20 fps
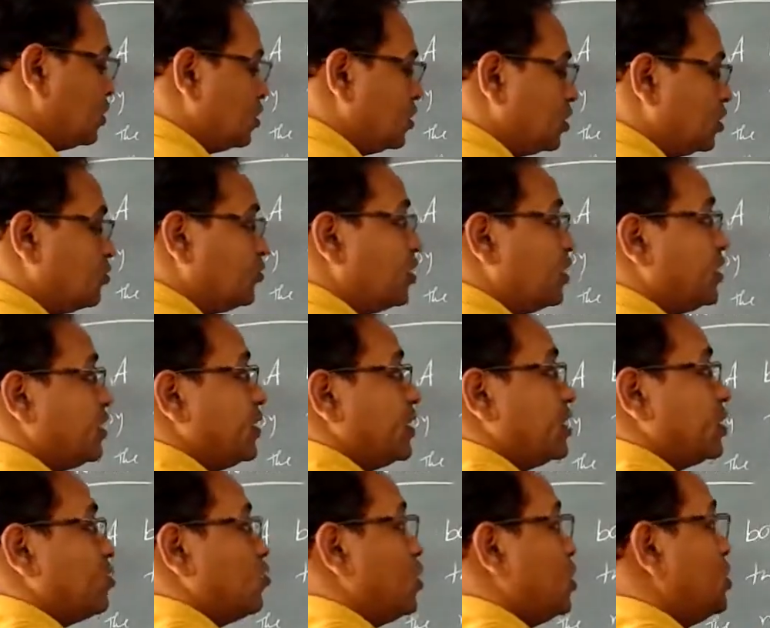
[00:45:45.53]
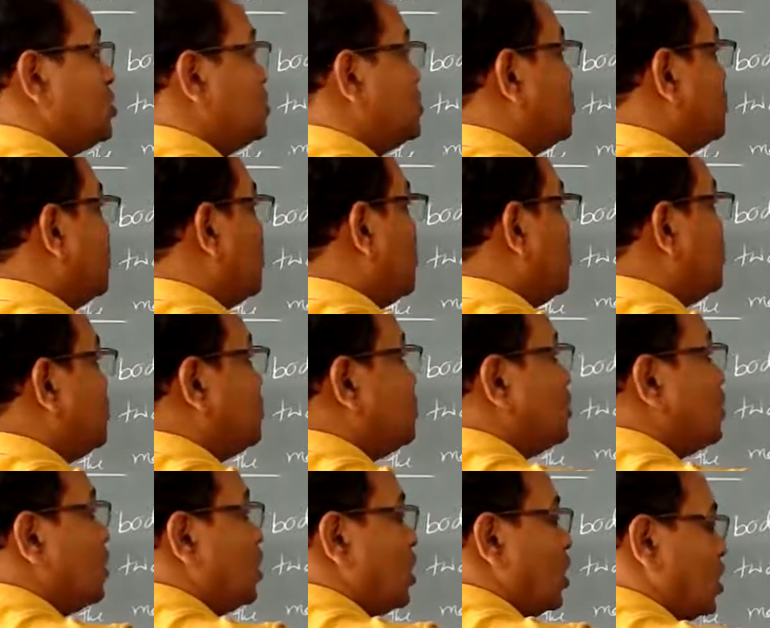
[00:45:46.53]
Given data, what is given?
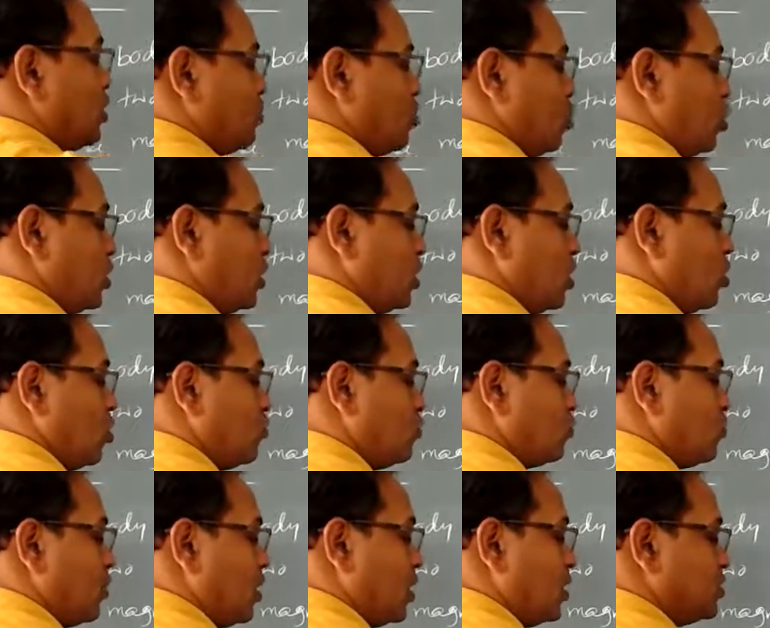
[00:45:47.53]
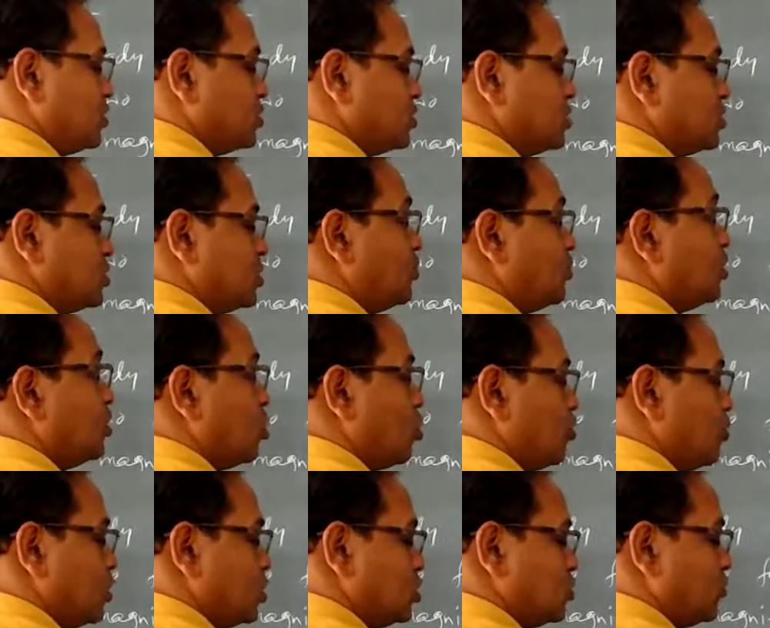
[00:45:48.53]
A body of mass is given
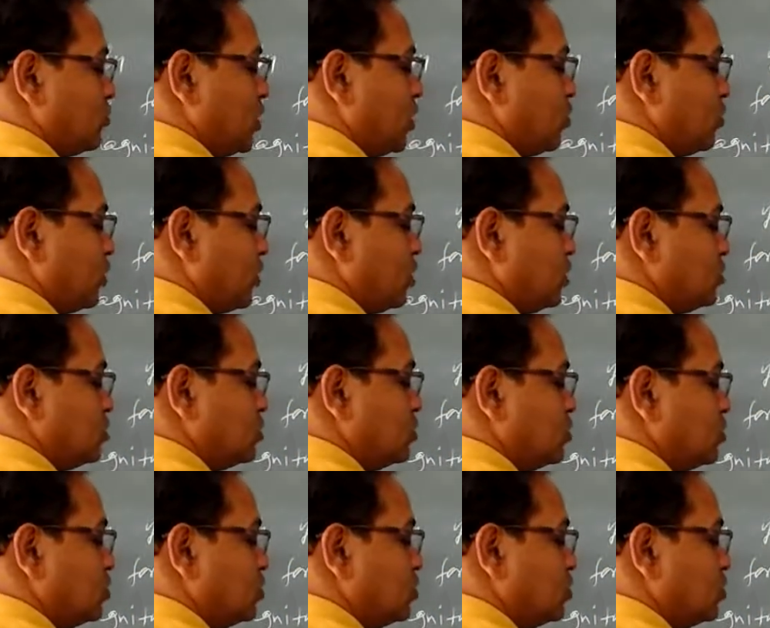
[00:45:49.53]
how much? 5 kg.